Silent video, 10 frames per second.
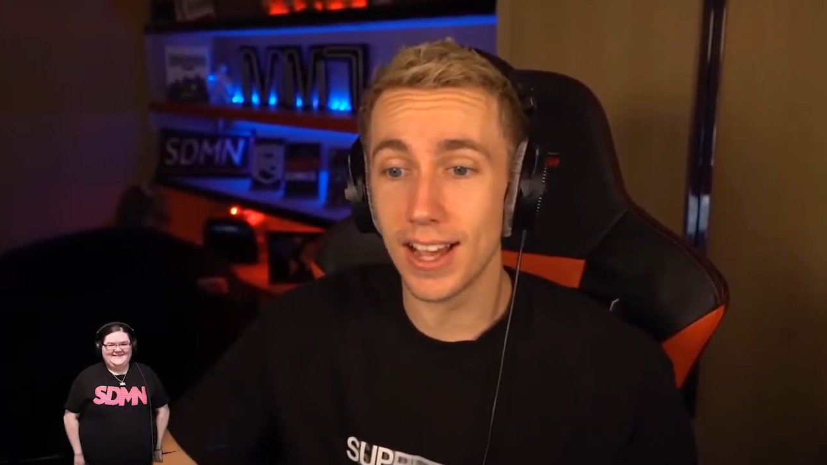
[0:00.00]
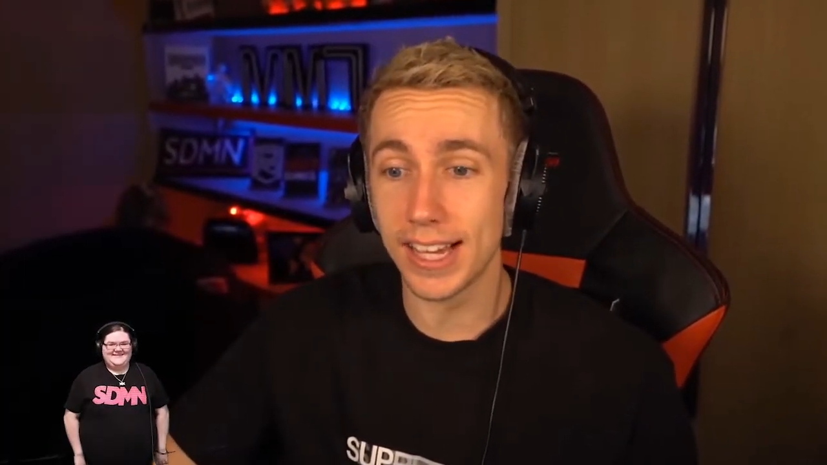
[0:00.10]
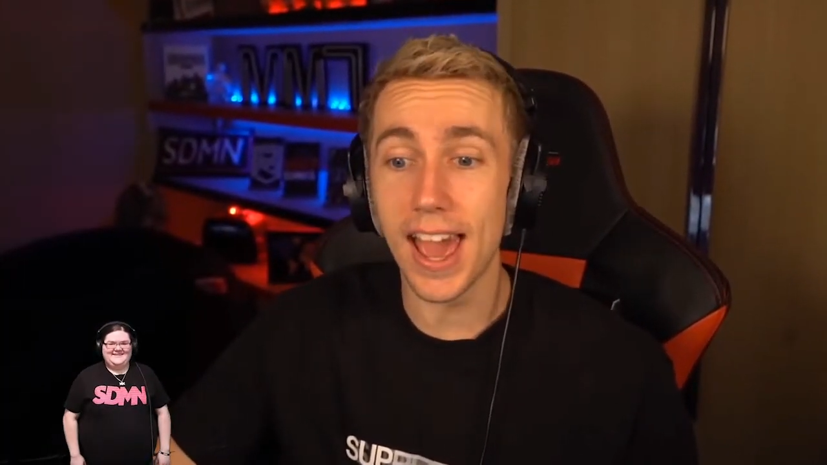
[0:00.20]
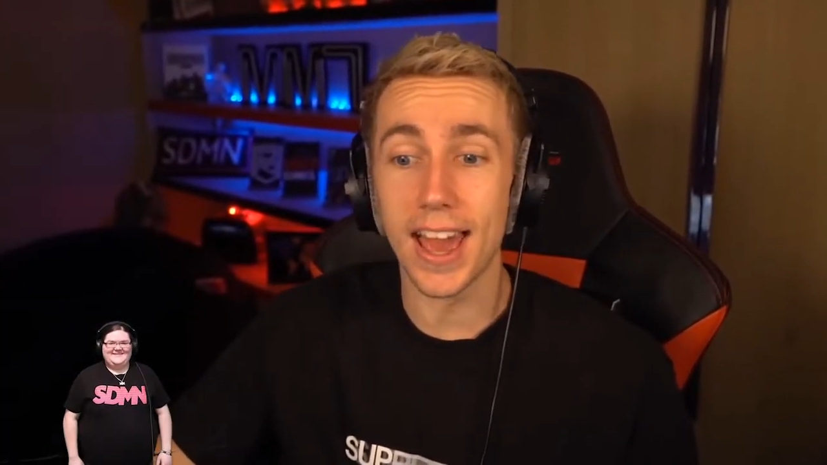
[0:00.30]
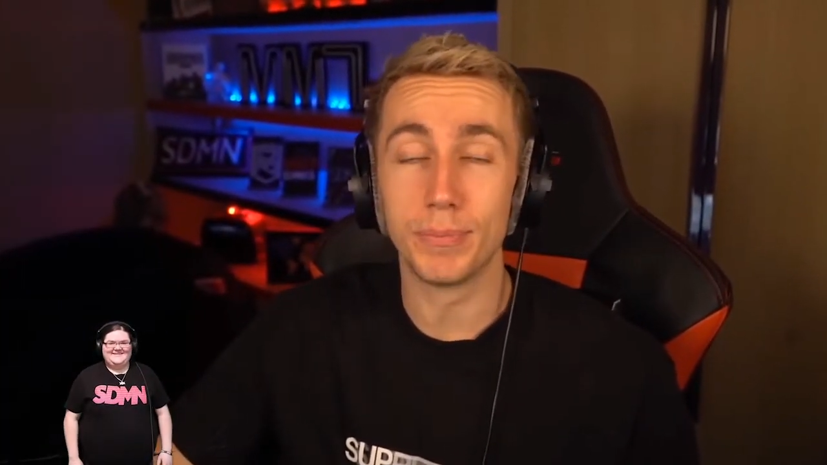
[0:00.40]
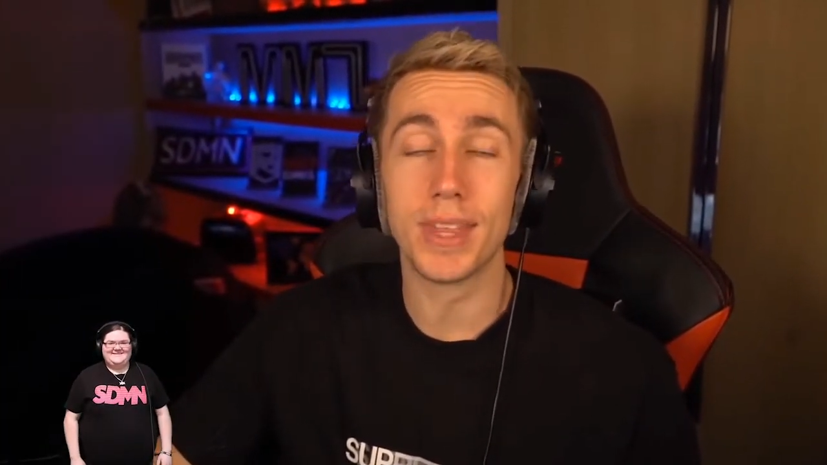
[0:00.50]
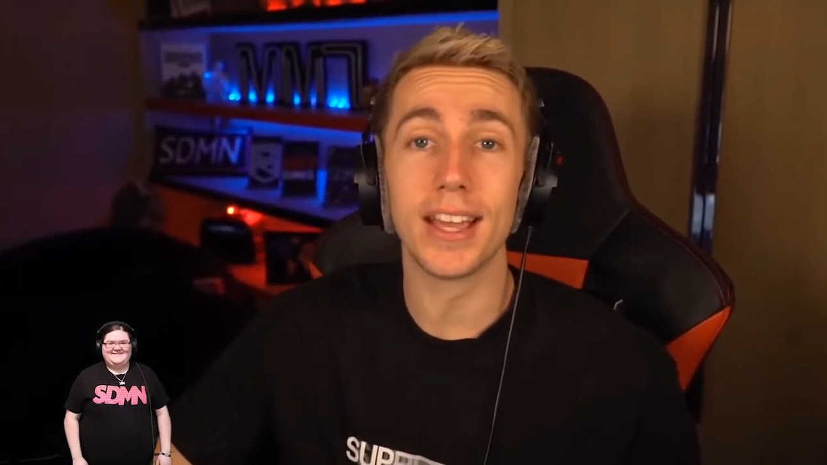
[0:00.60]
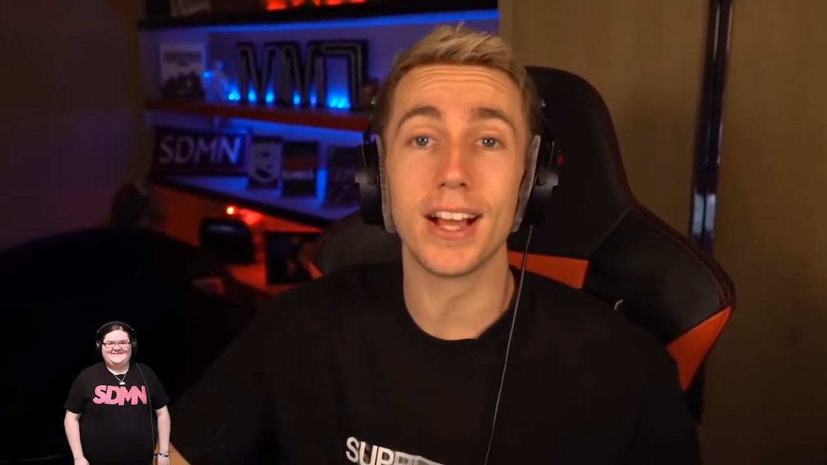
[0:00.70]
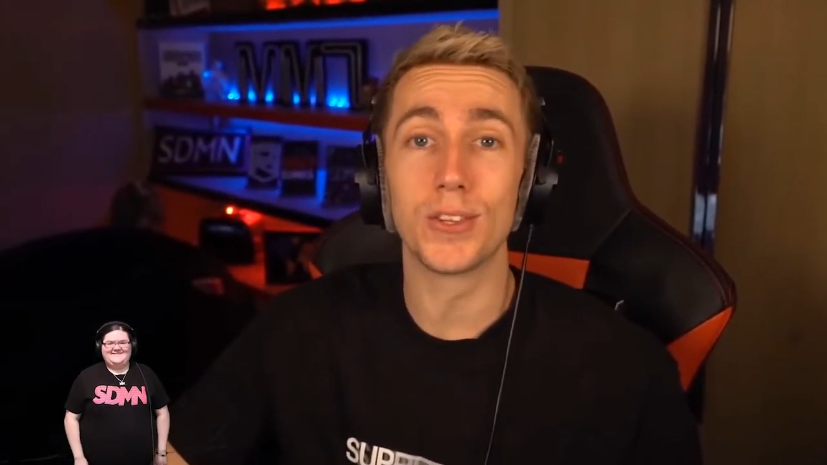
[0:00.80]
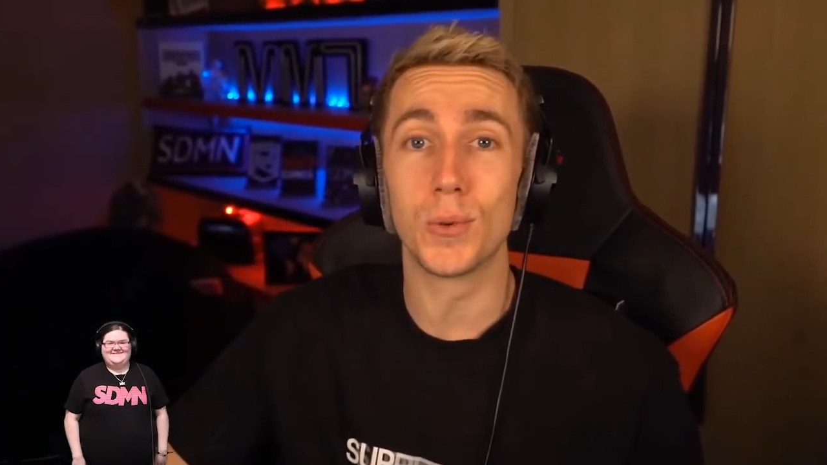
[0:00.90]
yeah, thank
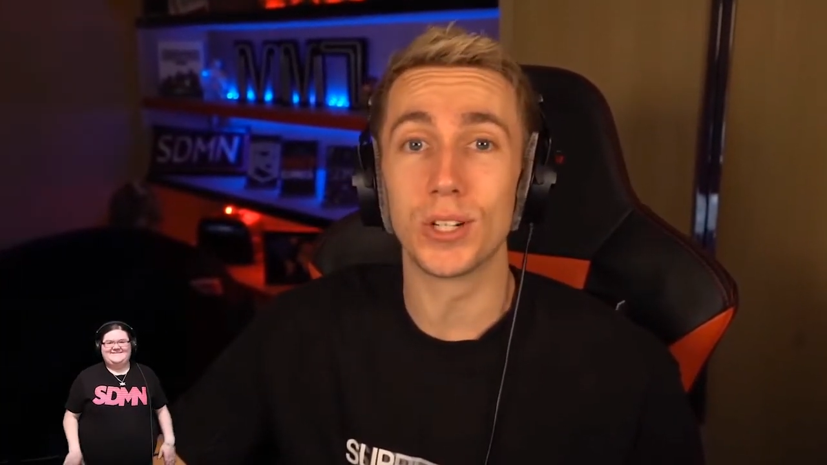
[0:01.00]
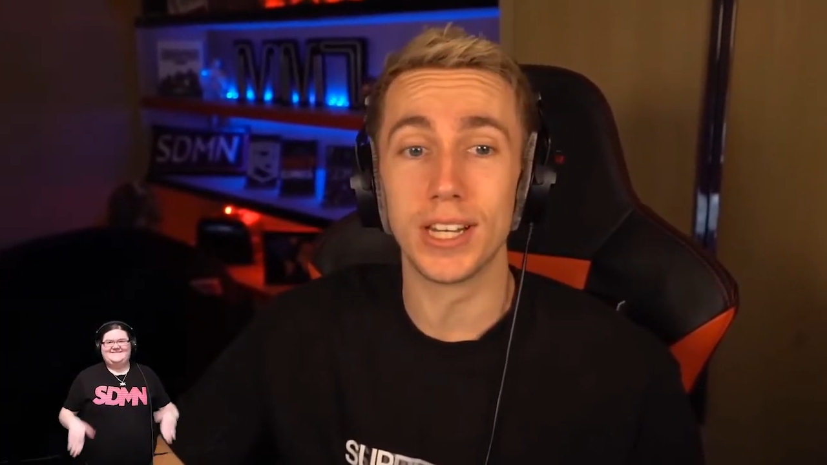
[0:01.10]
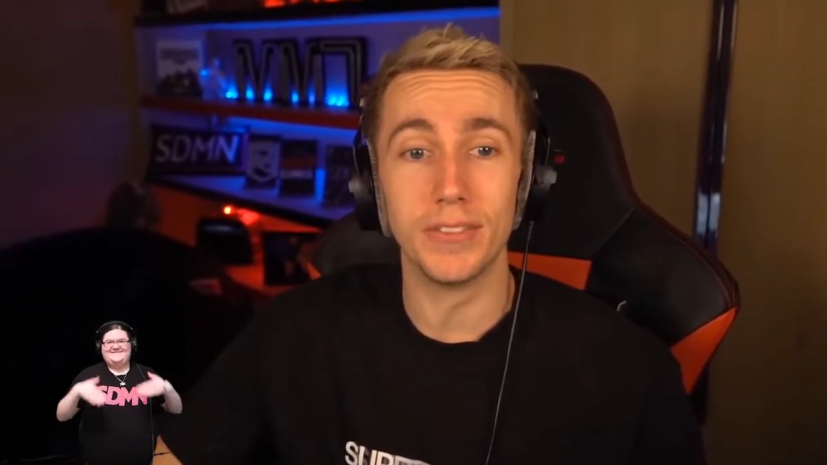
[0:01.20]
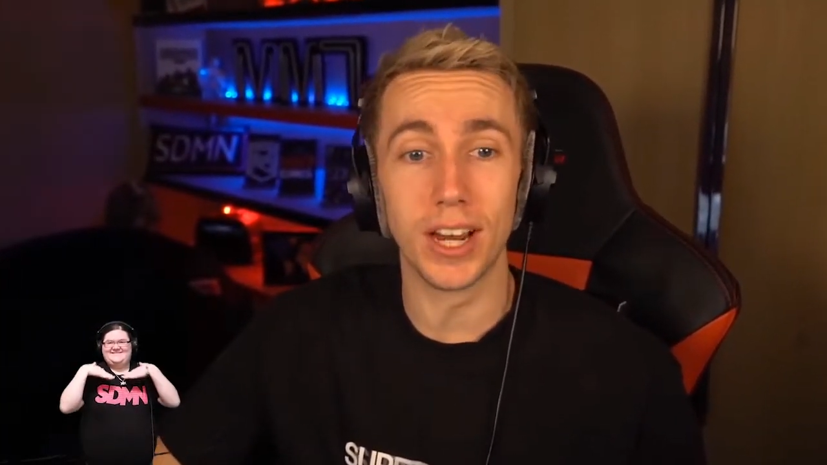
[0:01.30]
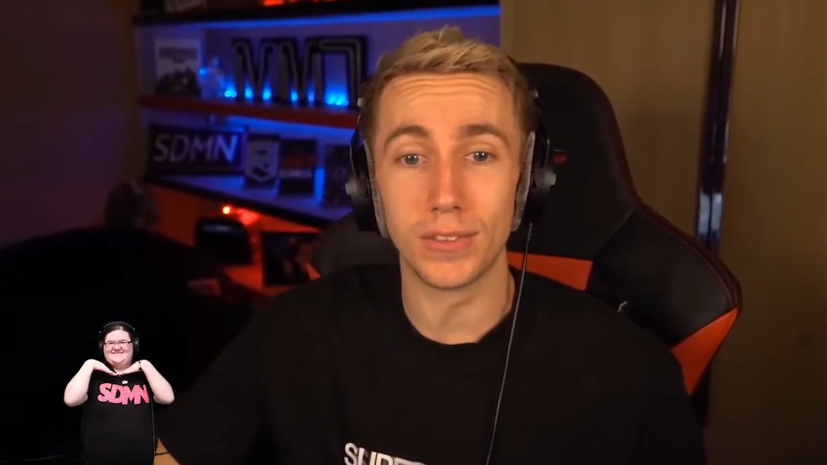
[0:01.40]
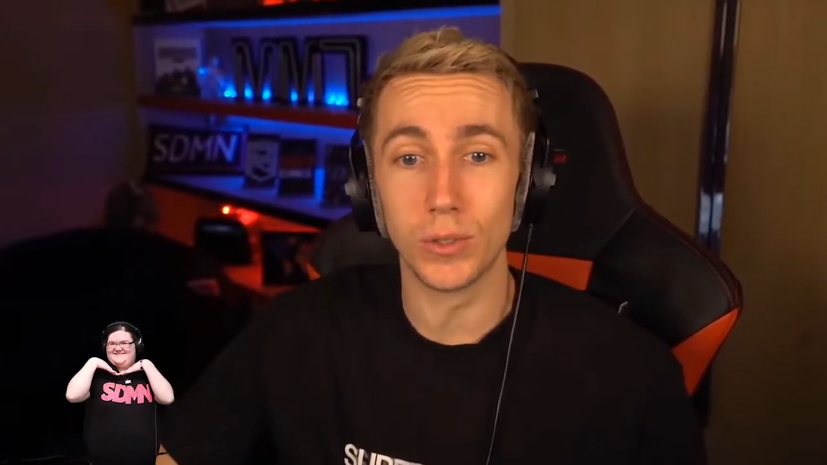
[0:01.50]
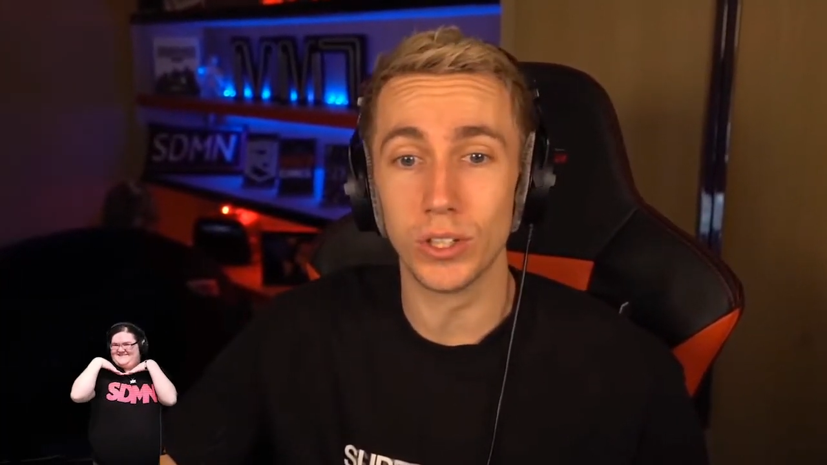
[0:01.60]
you guys for watching. Leave a like if you